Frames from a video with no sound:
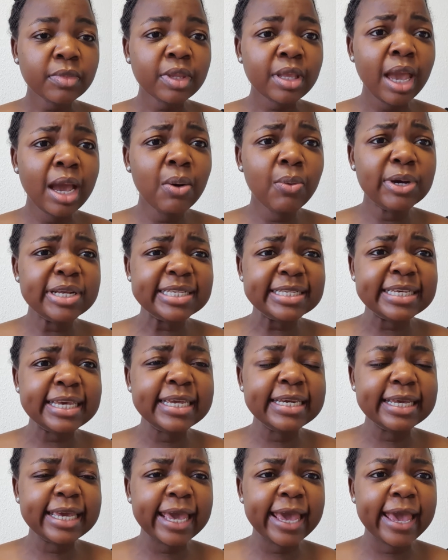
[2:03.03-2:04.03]
our
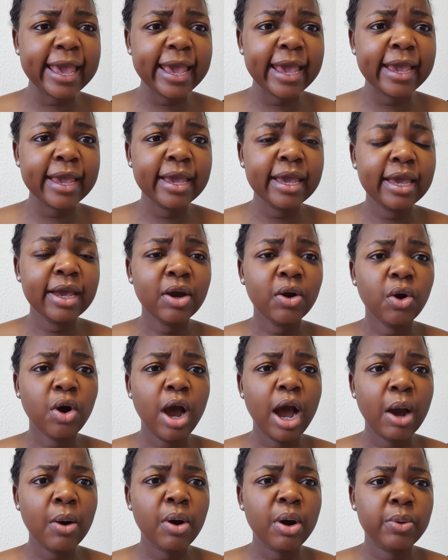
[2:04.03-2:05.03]
skincare, or
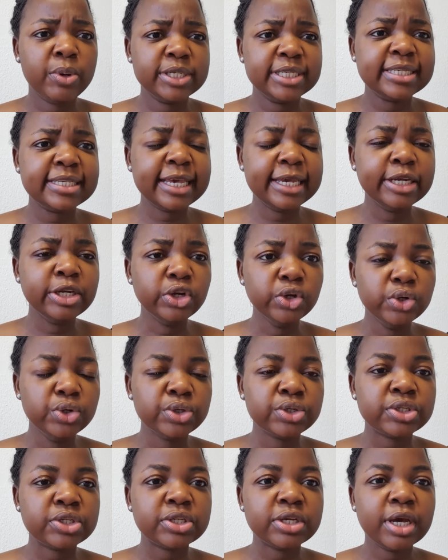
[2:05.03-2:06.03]
how our skin
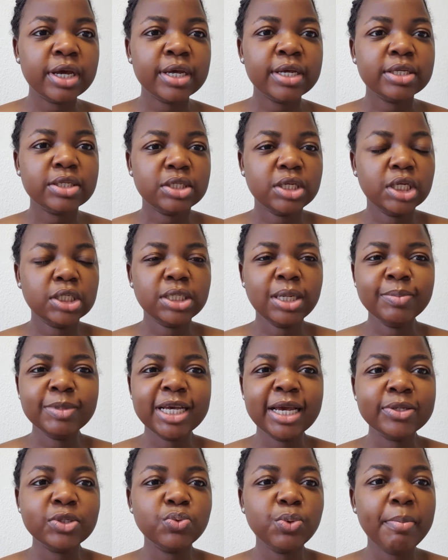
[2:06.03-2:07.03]
looks. So
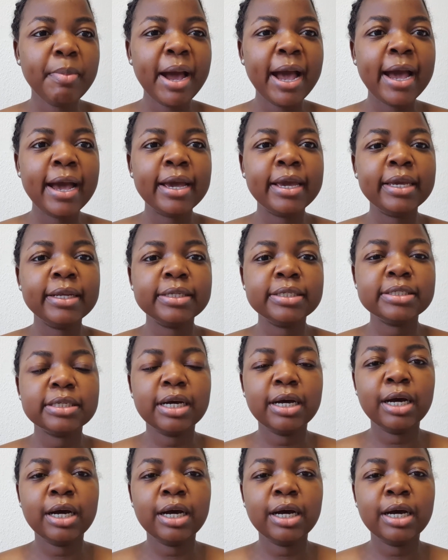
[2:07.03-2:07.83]
sometimes we might